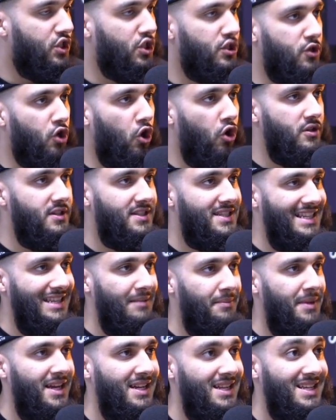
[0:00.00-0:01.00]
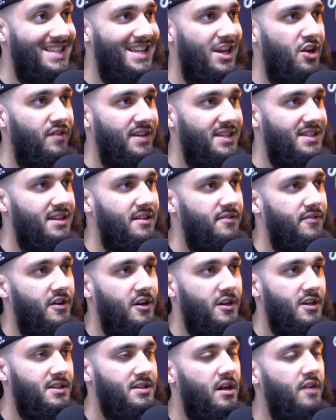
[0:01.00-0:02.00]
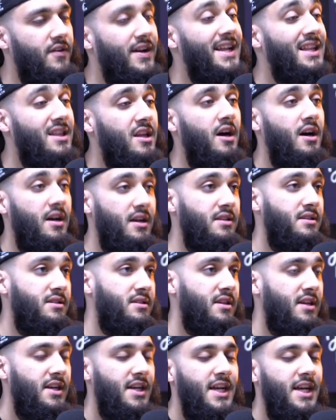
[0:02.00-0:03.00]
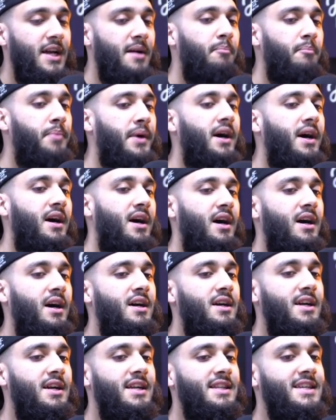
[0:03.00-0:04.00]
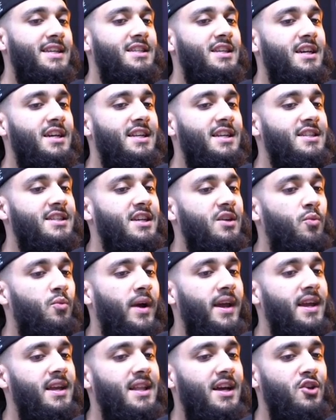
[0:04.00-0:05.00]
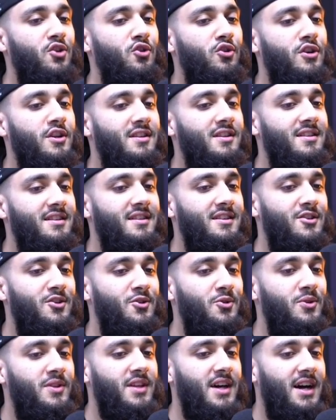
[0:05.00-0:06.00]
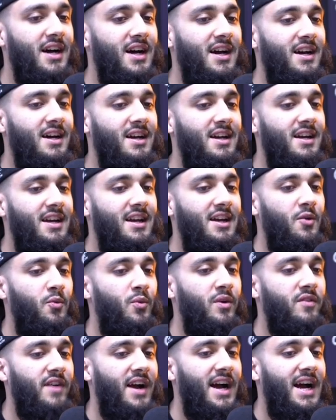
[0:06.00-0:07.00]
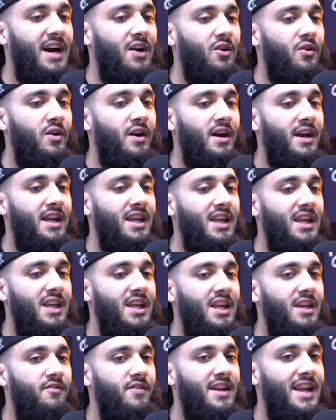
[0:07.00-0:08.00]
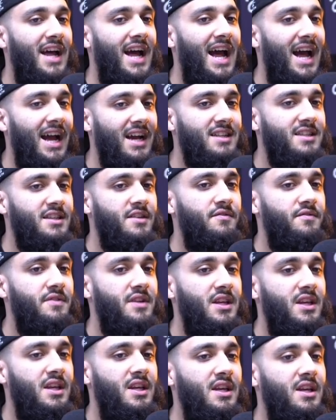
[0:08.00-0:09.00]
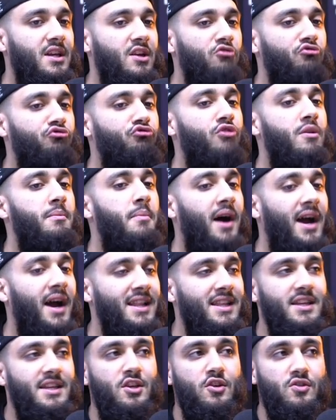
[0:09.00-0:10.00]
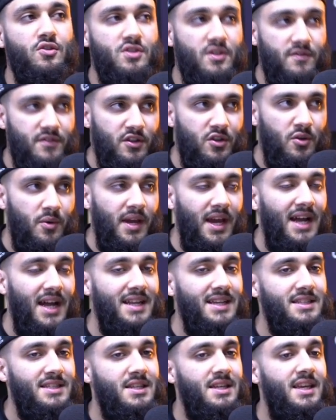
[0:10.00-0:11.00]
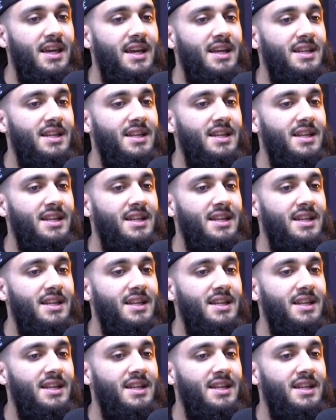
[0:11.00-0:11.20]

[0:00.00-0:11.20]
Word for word: just constantly being in a state of istighfar and stuff. And it does, but there's a way that you can do that without even actively reminding yourself to do it, and it's to